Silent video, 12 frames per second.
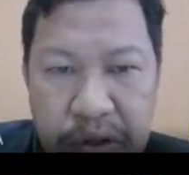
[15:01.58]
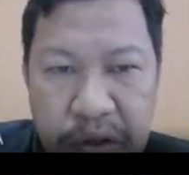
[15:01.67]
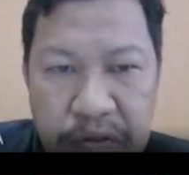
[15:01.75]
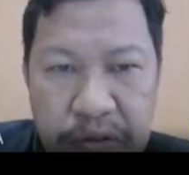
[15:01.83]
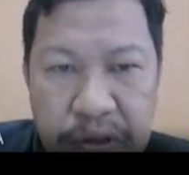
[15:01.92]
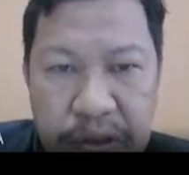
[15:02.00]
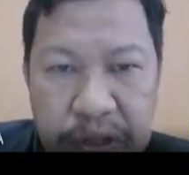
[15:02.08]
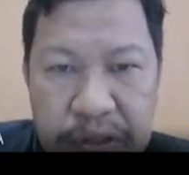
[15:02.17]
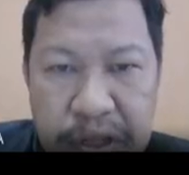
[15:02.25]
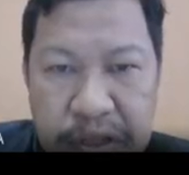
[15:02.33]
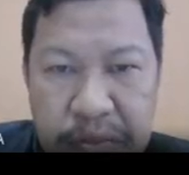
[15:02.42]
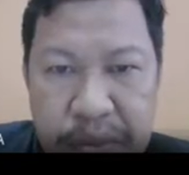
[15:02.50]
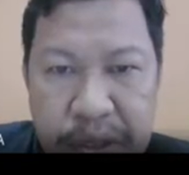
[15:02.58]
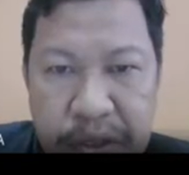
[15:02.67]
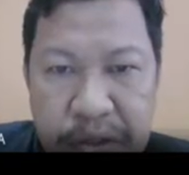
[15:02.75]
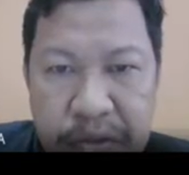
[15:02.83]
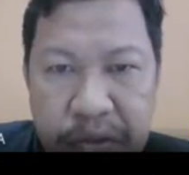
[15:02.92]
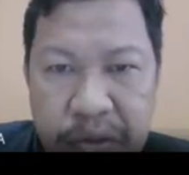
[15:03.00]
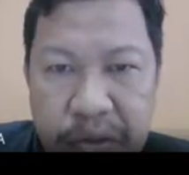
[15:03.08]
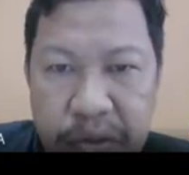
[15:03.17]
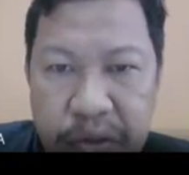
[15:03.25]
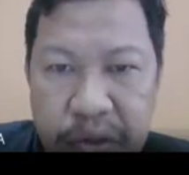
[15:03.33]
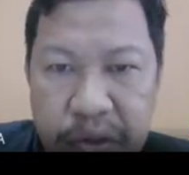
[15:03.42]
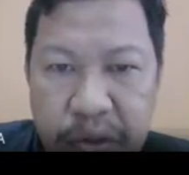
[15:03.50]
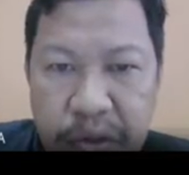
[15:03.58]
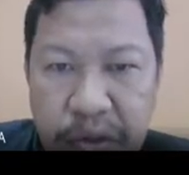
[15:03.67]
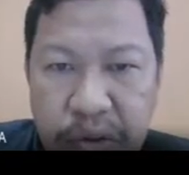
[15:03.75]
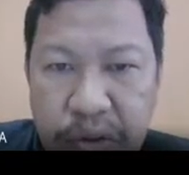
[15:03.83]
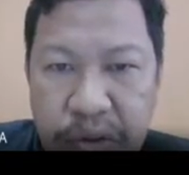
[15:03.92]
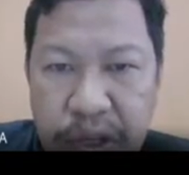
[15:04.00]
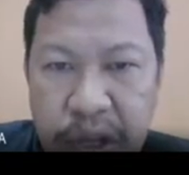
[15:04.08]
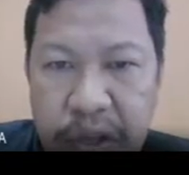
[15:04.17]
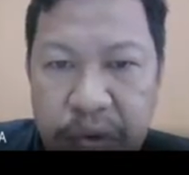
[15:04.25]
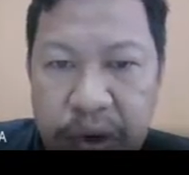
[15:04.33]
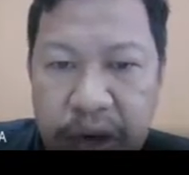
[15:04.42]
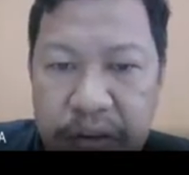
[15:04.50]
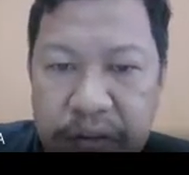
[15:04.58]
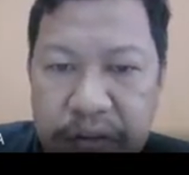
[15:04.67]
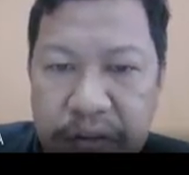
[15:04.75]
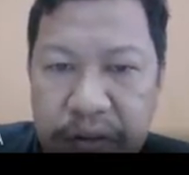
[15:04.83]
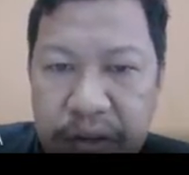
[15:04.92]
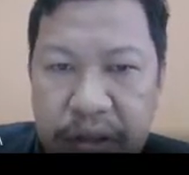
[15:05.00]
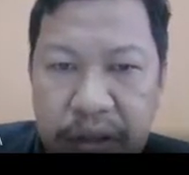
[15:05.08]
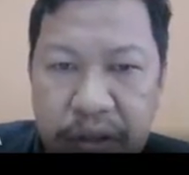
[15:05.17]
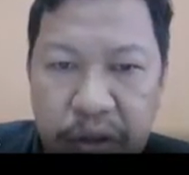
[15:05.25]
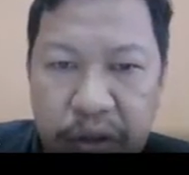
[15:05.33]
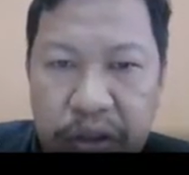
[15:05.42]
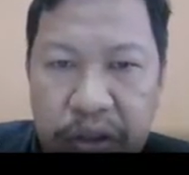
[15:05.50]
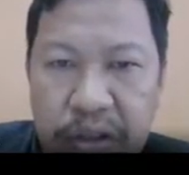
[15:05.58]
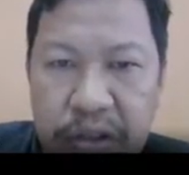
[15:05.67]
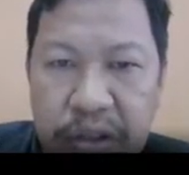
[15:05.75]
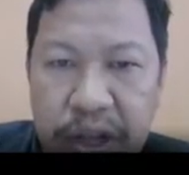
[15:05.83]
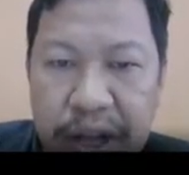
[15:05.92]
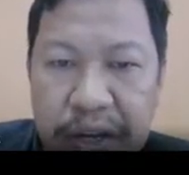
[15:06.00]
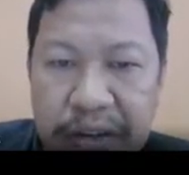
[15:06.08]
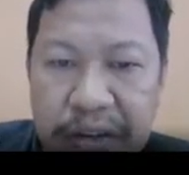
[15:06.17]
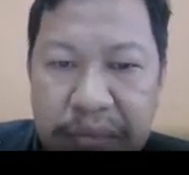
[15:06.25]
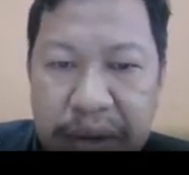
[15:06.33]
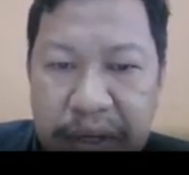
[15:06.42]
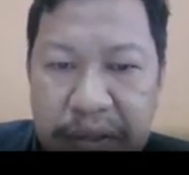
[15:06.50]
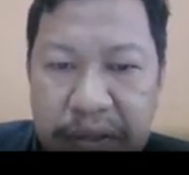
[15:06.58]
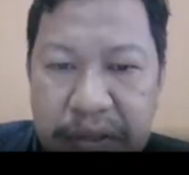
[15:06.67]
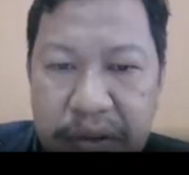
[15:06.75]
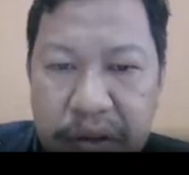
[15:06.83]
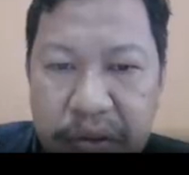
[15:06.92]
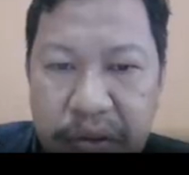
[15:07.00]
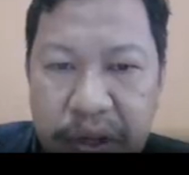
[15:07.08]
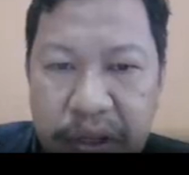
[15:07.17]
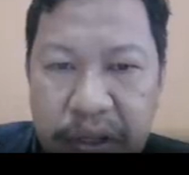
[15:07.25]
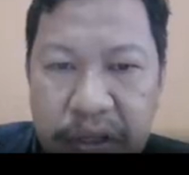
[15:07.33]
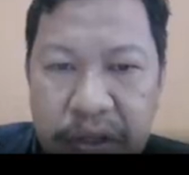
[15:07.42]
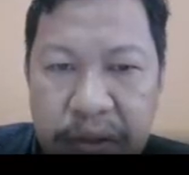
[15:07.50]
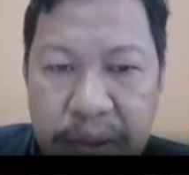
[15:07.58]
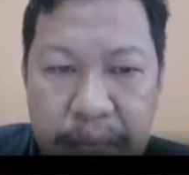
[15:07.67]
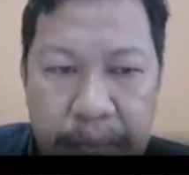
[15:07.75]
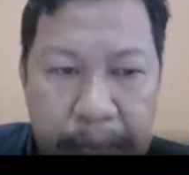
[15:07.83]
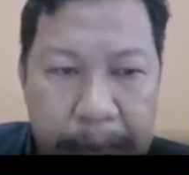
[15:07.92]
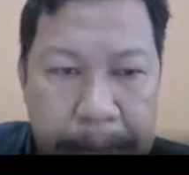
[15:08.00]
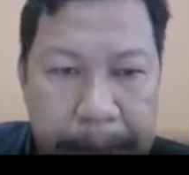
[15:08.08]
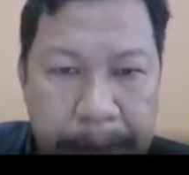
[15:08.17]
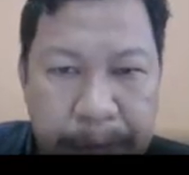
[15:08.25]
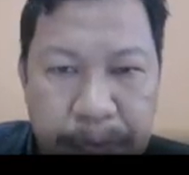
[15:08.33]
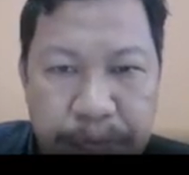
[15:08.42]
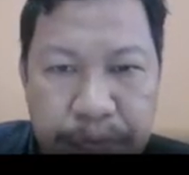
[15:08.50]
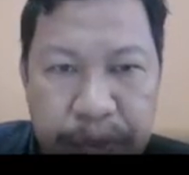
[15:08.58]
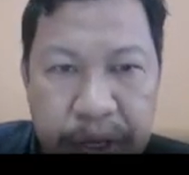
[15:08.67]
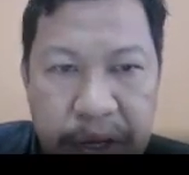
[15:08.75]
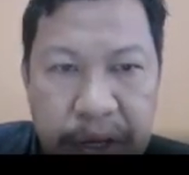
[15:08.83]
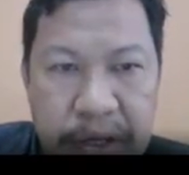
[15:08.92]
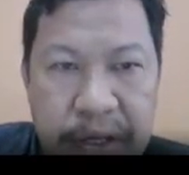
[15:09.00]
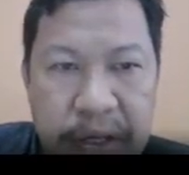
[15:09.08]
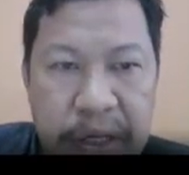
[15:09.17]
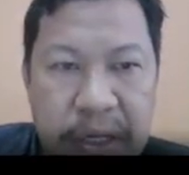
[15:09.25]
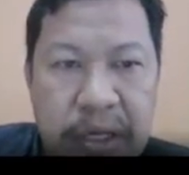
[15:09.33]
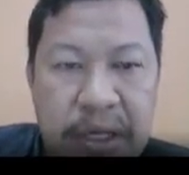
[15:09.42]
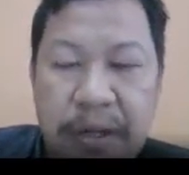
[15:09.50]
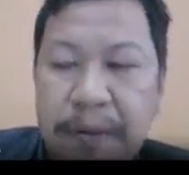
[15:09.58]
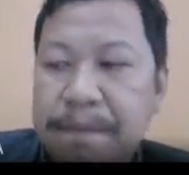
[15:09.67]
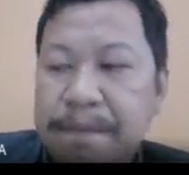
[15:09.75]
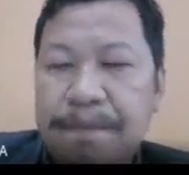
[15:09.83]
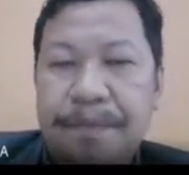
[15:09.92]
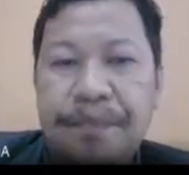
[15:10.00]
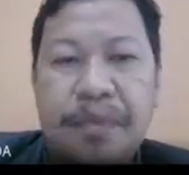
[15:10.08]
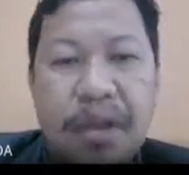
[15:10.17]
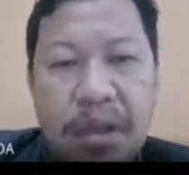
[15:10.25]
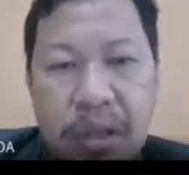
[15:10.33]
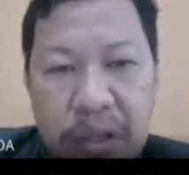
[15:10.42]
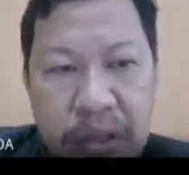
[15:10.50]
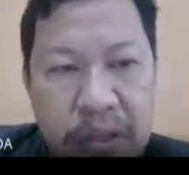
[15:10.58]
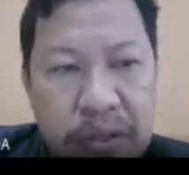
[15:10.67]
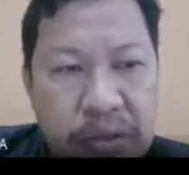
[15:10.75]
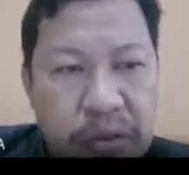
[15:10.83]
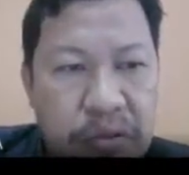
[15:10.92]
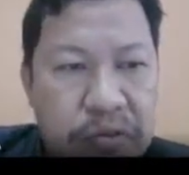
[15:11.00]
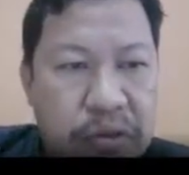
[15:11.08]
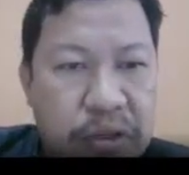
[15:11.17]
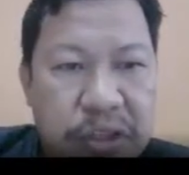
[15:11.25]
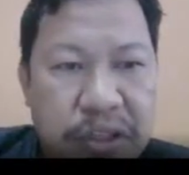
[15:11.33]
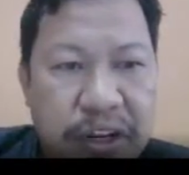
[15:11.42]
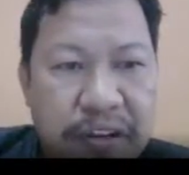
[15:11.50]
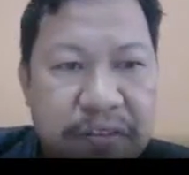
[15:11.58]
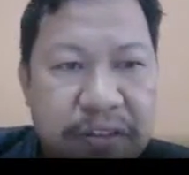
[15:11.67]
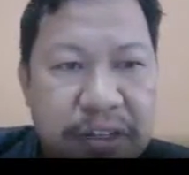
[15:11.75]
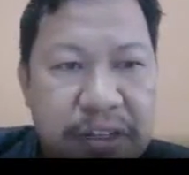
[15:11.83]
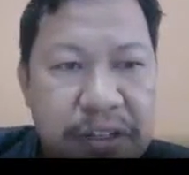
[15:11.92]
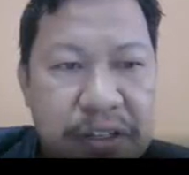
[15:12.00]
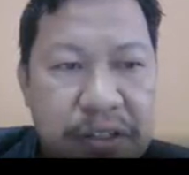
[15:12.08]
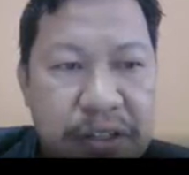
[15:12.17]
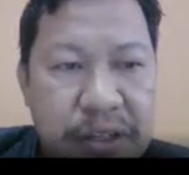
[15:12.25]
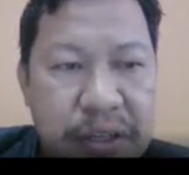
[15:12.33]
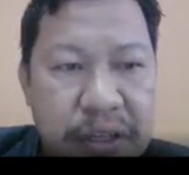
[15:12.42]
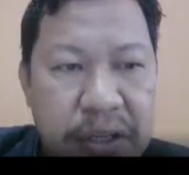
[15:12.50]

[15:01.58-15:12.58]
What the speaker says: all for the assessment. So There you have total 100 marks altogether. And so for the reference,